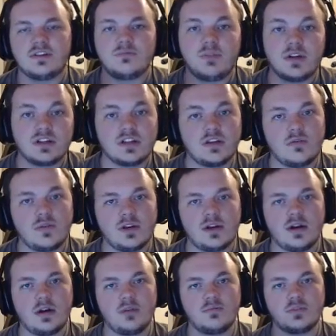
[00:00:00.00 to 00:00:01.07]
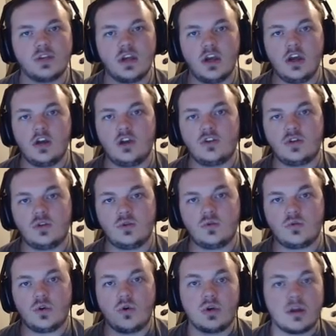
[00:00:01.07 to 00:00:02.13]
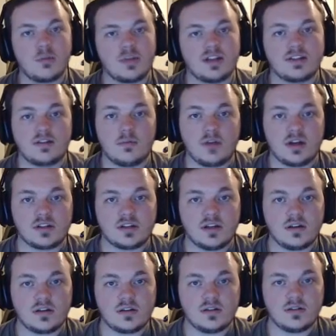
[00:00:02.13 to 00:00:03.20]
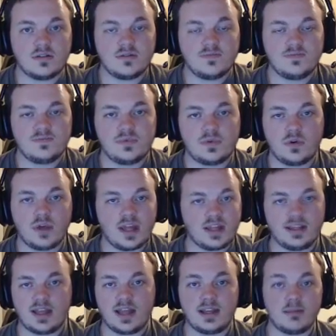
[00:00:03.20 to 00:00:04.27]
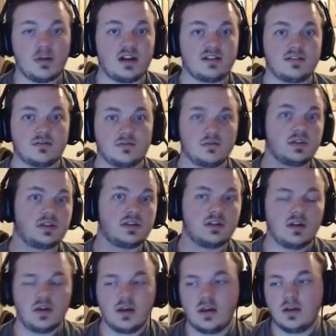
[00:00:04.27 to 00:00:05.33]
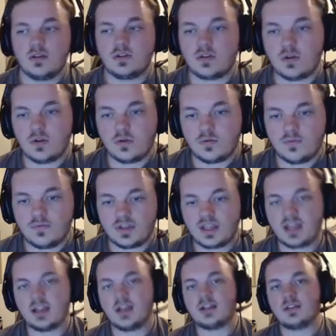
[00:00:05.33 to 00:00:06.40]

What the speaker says: especially when it comes to going up against the boss character. Well, any bosses, really. So, again,